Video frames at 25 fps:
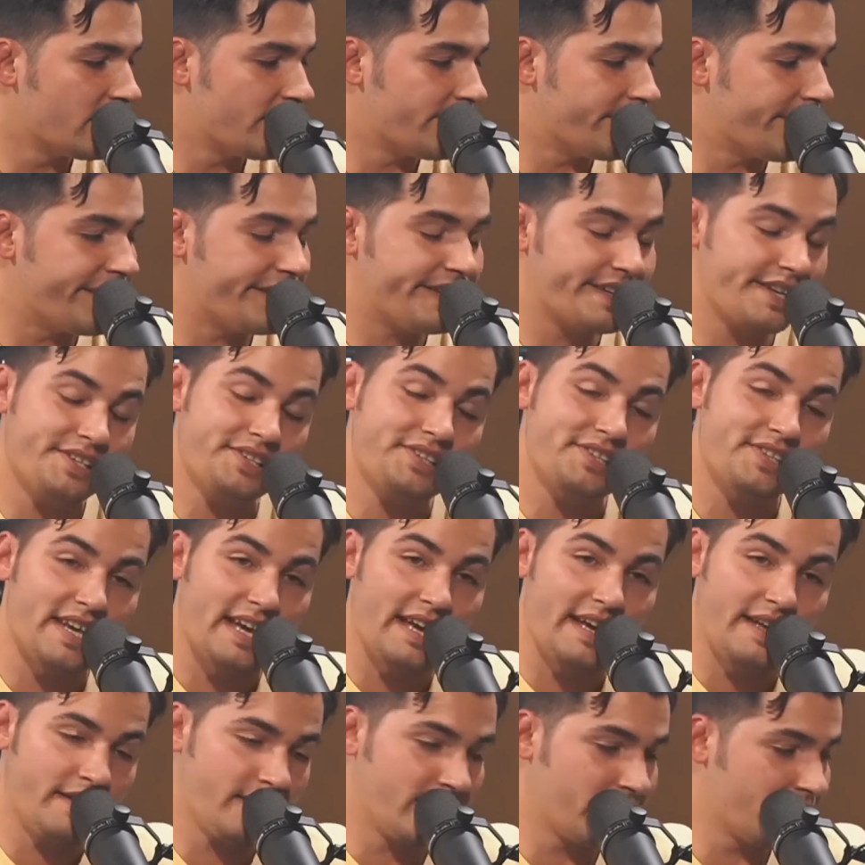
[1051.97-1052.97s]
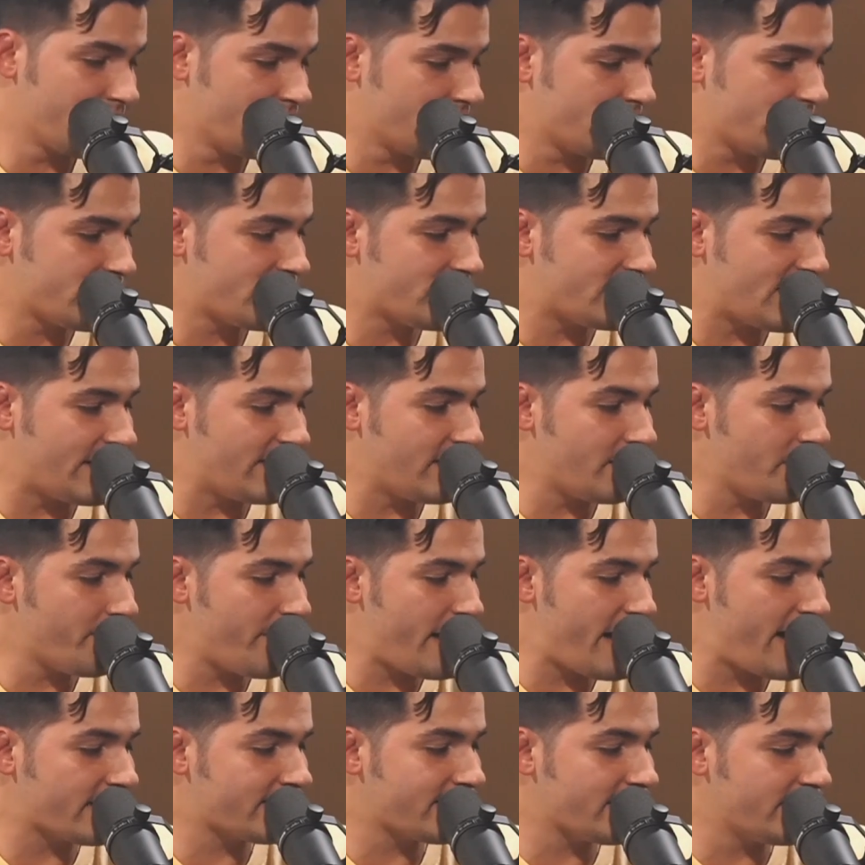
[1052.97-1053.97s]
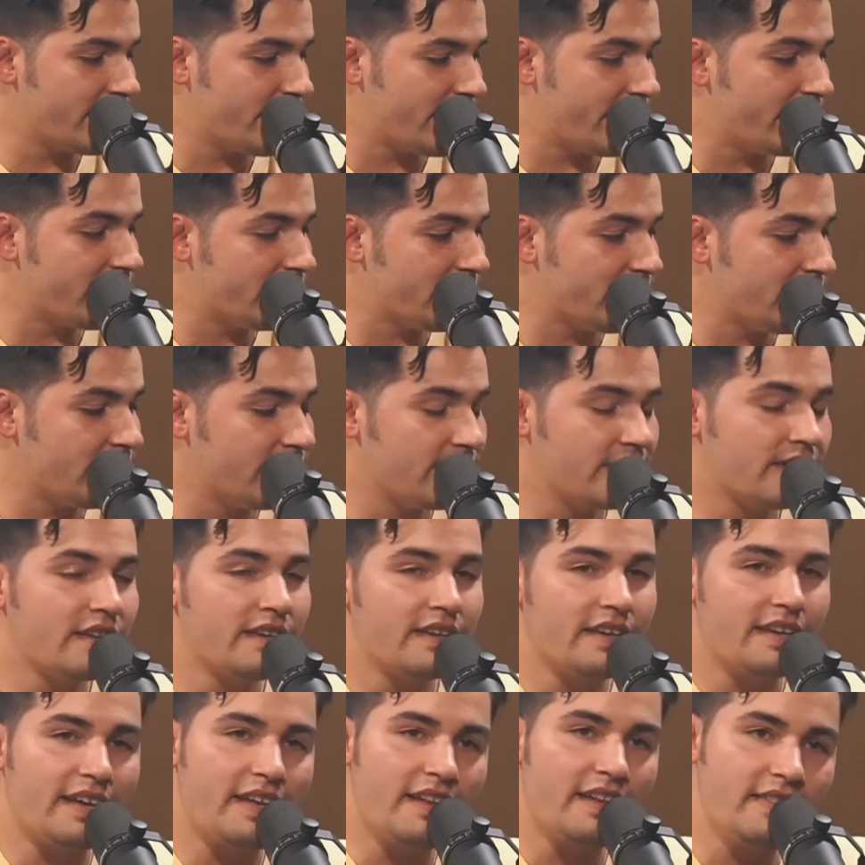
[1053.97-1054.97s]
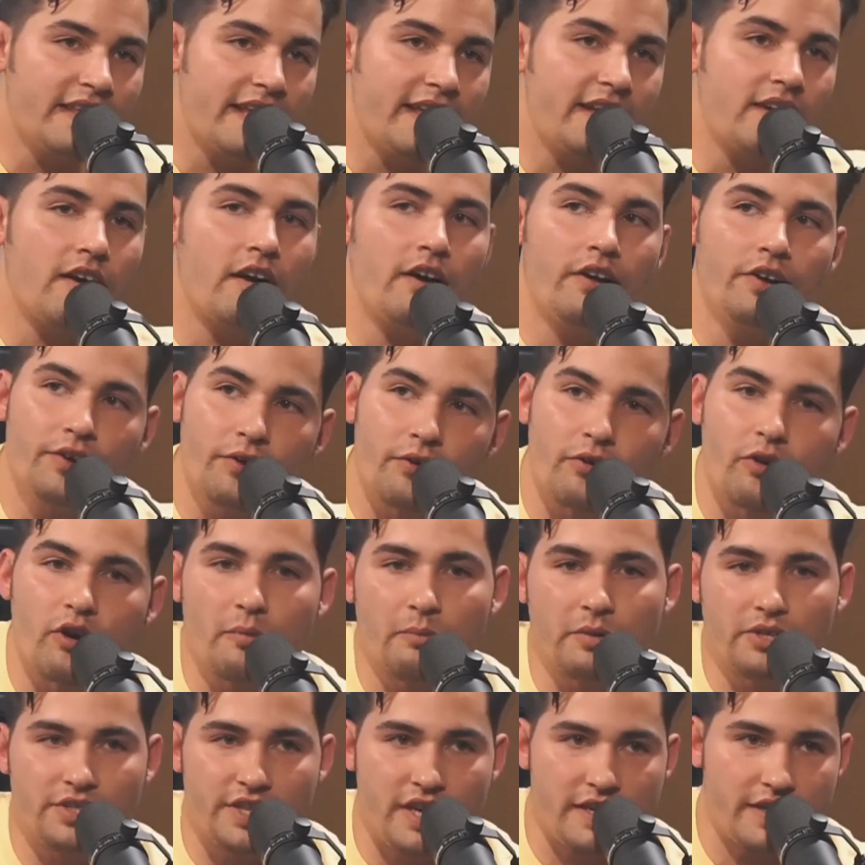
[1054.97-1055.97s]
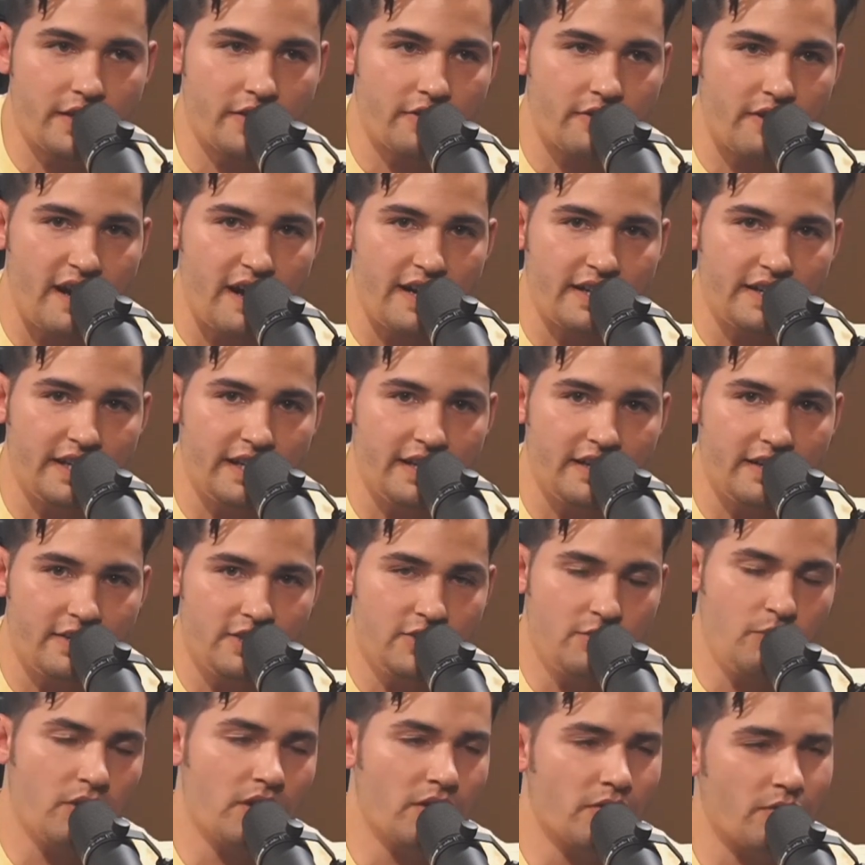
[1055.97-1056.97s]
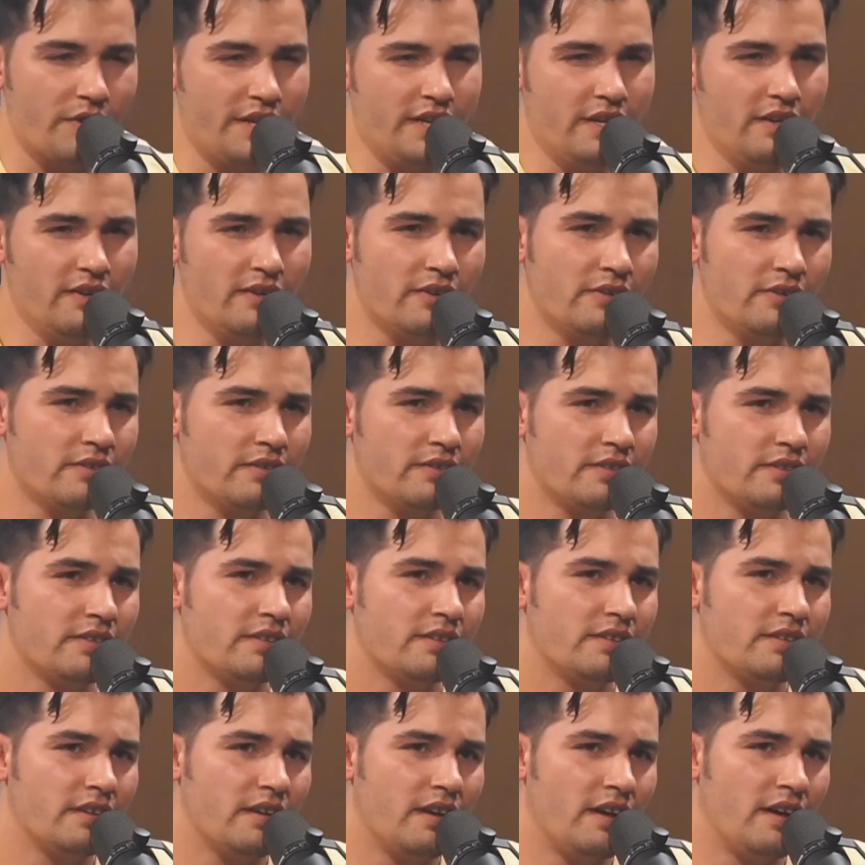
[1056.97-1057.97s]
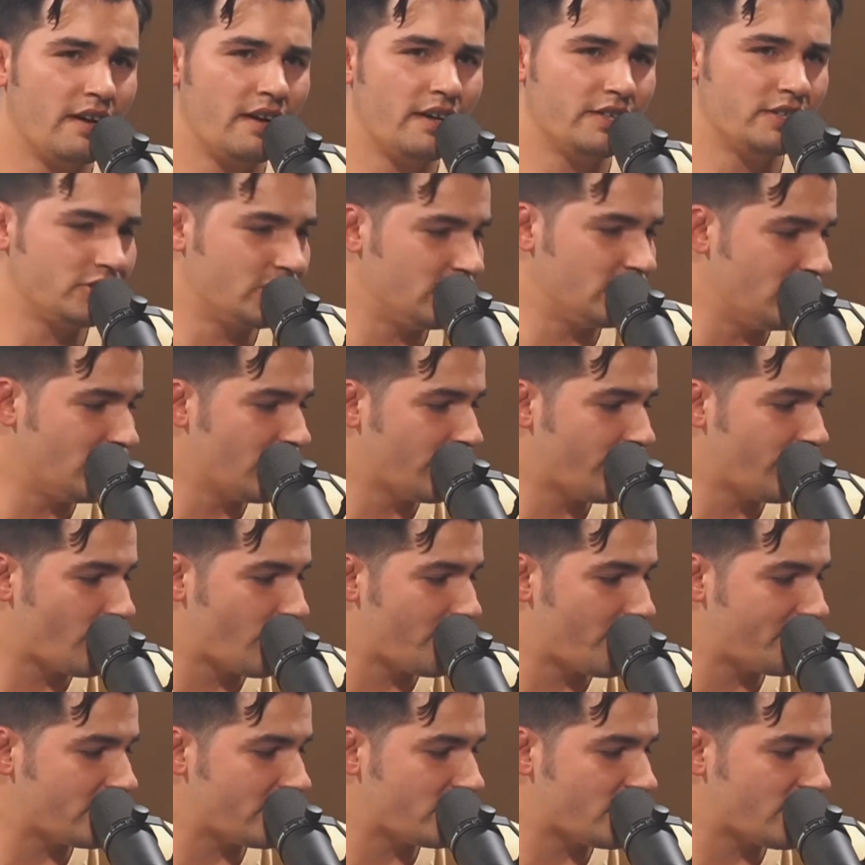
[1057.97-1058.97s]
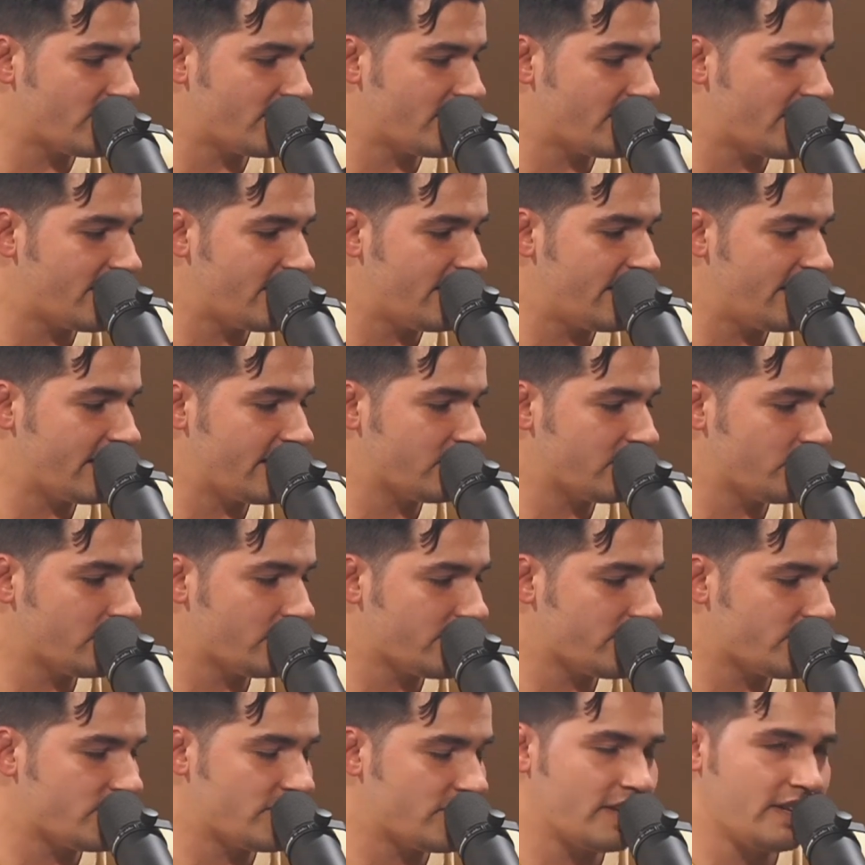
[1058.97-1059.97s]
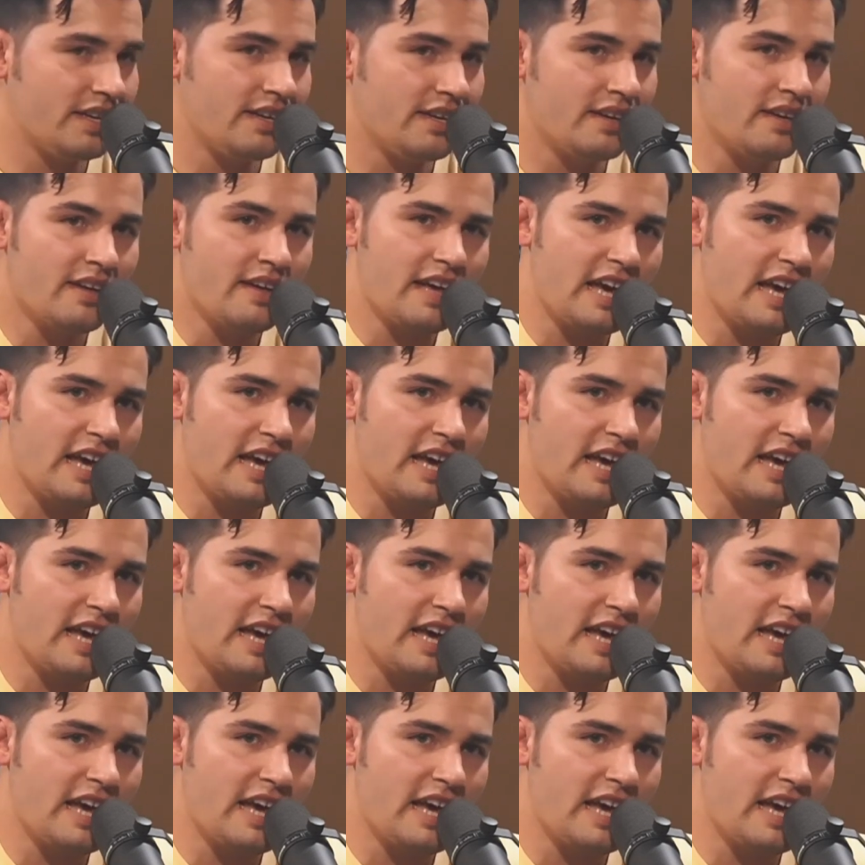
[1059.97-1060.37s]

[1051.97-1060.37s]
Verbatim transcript: Like I said, send them back to Nike and let Under Armour take a crack at it. You want a real uh, uniform that's going to connect with the city?